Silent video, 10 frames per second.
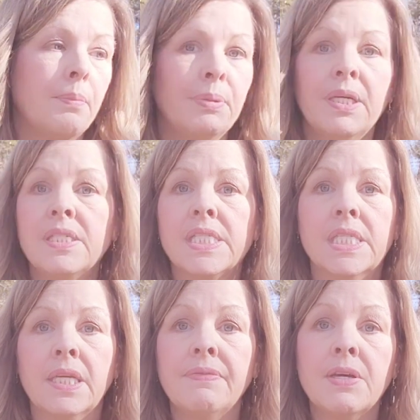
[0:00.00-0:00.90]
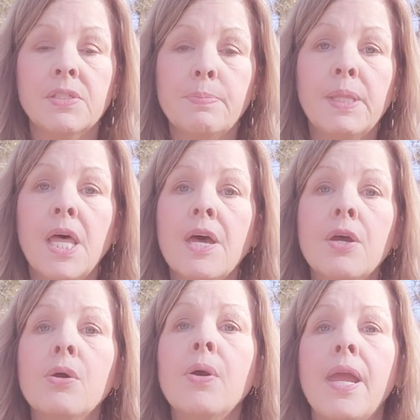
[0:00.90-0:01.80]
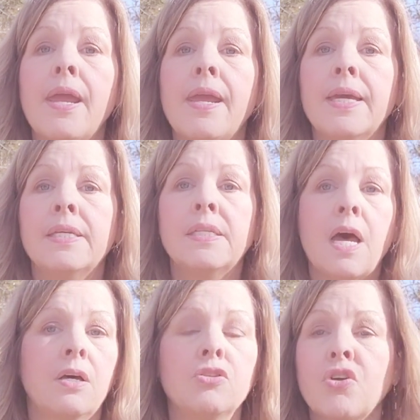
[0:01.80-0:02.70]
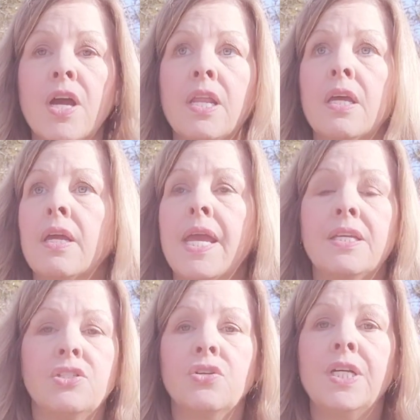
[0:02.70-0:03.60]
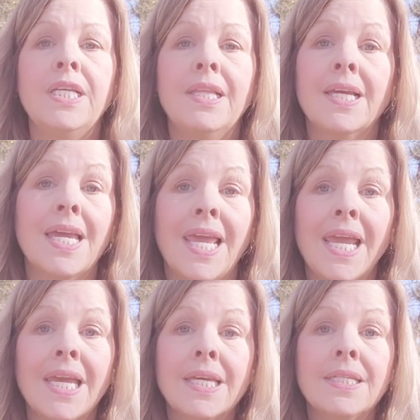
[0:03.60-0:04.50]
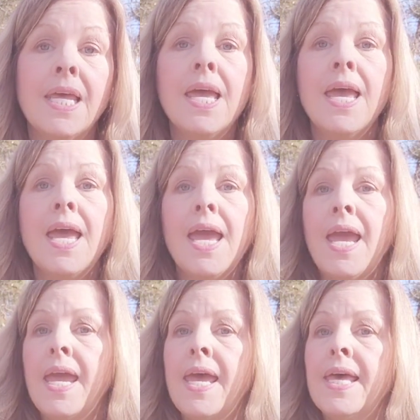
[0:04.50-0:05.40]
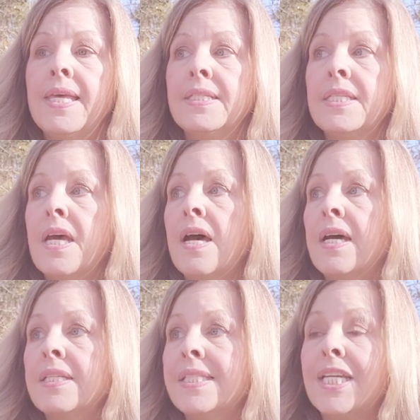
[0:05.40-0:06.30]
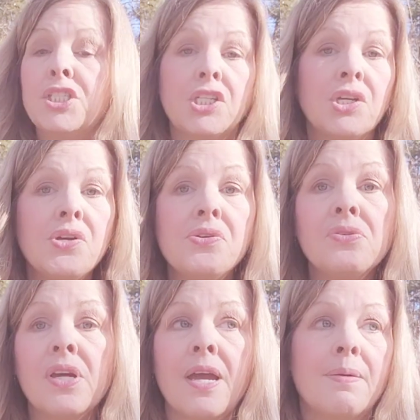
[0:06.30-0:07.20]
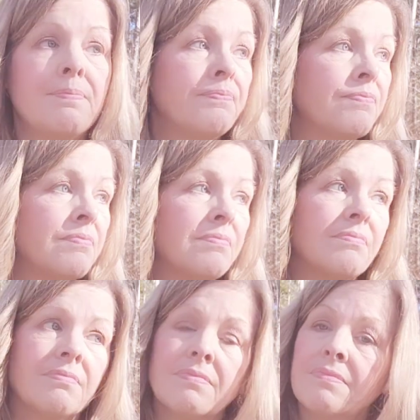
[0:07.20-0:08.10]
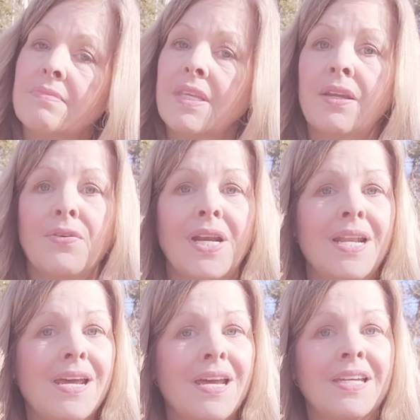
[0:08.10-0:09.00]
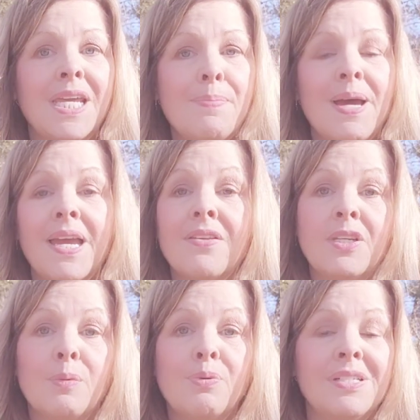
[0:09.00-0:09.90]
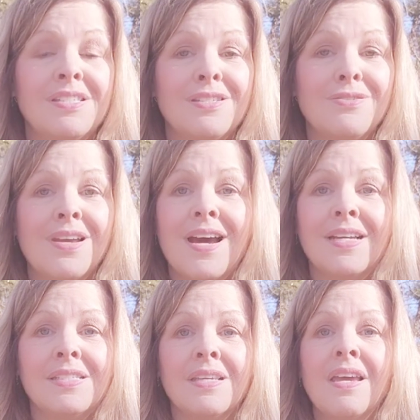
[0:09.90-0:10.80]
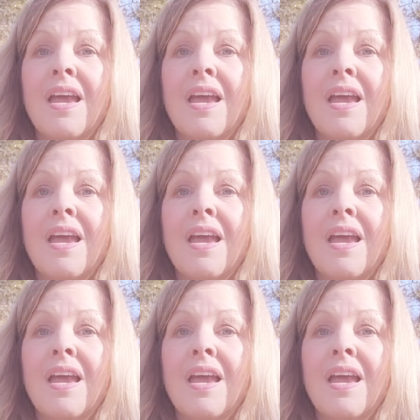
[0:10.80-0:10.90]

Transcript: please leave those below, and I'll try to answer anything I can. And stay tuned. I'm getting ready to get back out there pretty soon, guys.